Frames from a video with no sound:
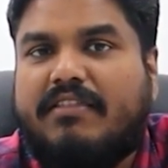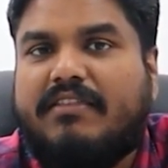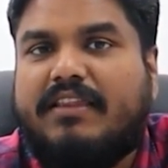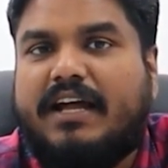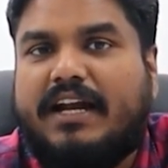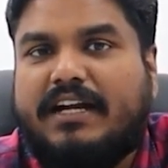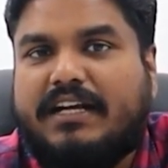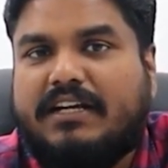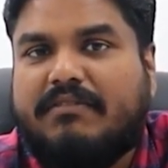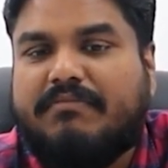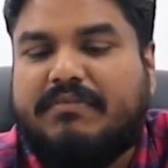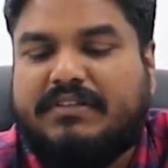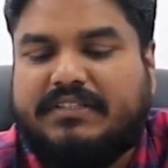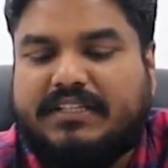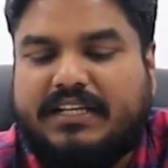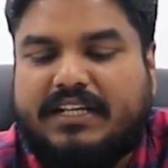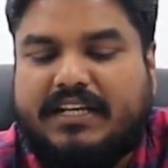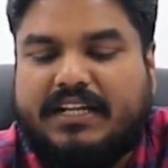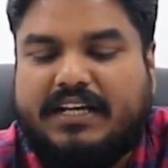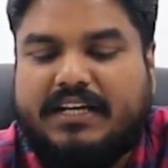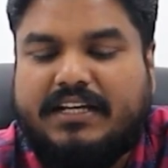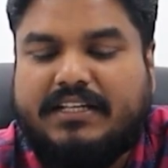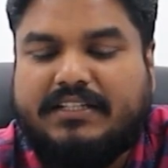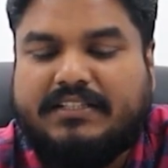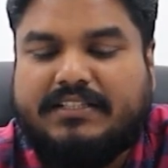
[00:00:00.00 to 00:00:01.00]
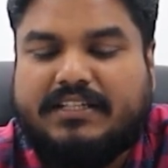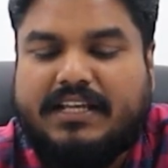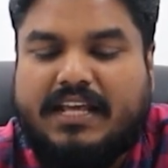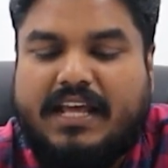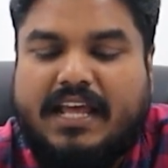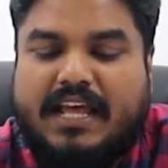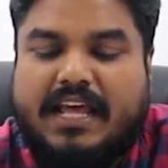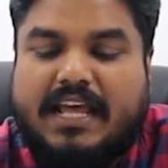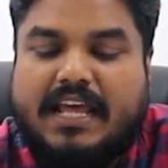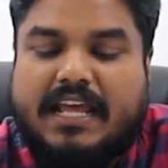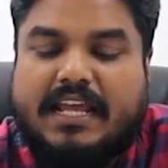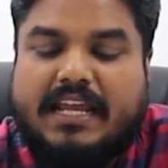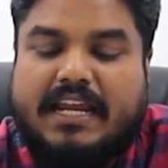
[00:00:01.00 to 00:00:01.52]
that missile as
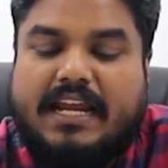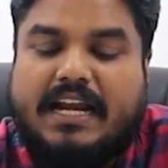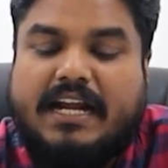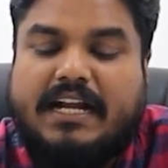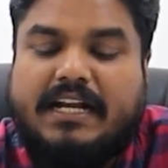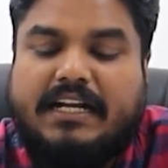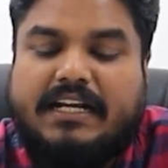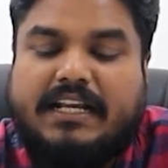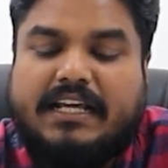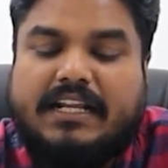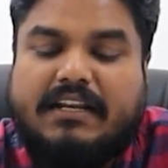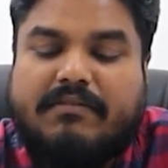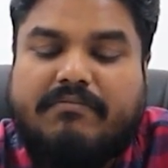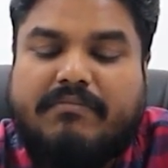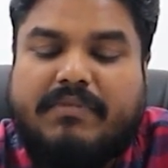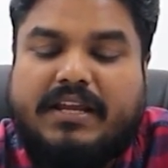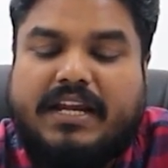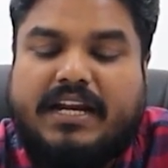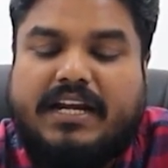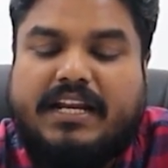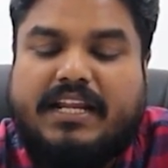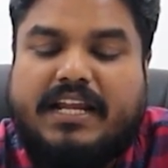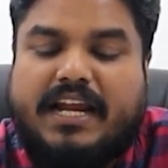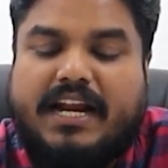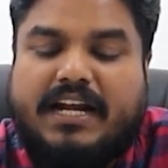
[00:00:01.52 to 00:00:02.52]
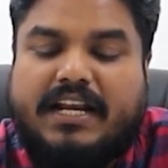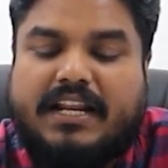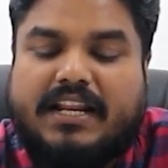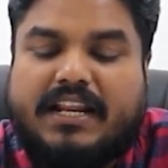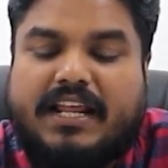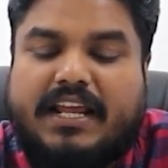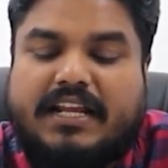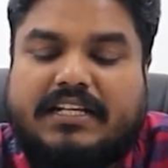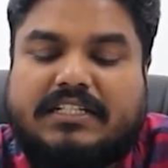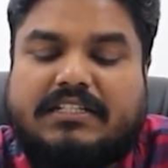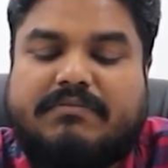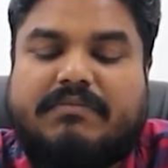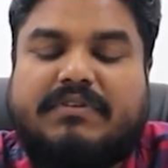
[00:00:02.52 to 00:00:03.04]
intermediate
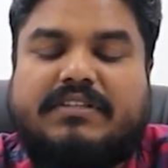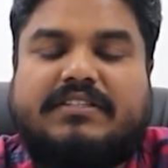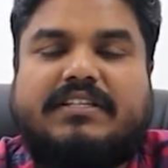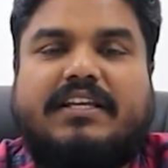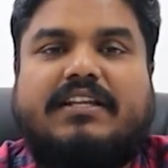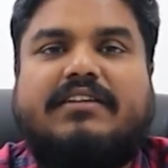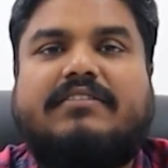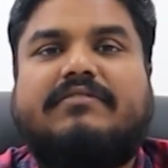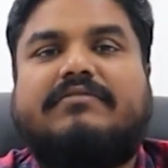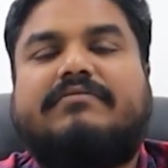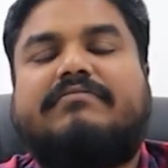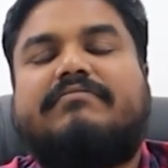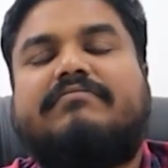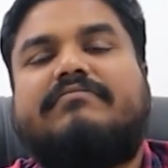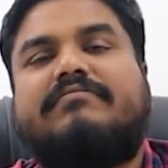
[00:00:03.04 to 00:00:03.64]
range missile.